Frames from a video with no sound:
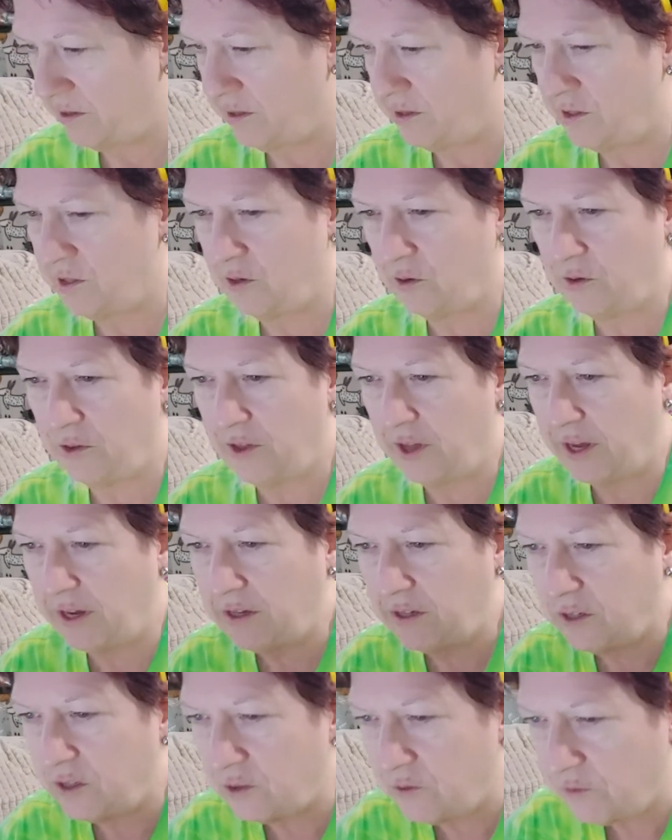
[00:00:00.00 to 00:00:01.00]
So
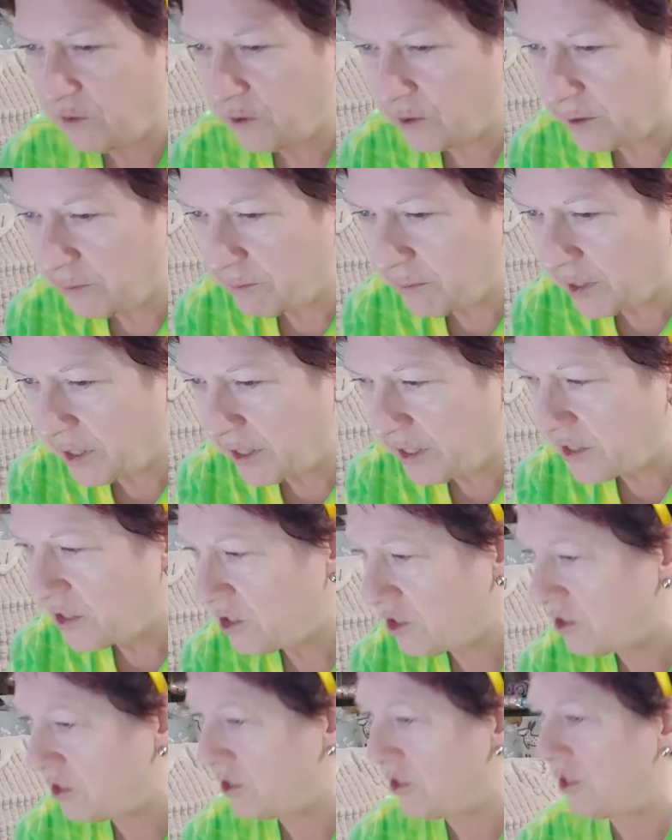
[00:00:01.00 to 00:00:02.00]
thank you very
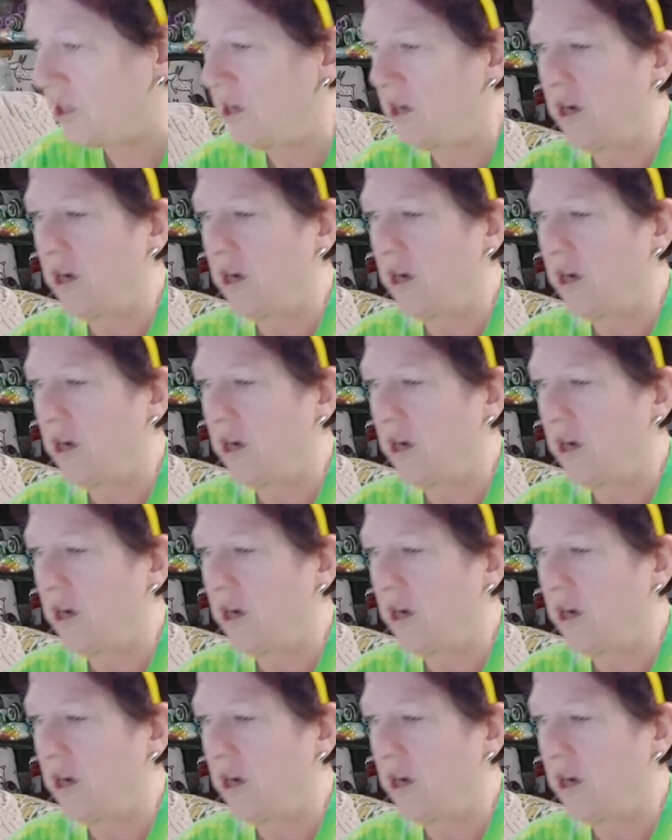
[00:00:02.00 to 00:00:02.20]
much.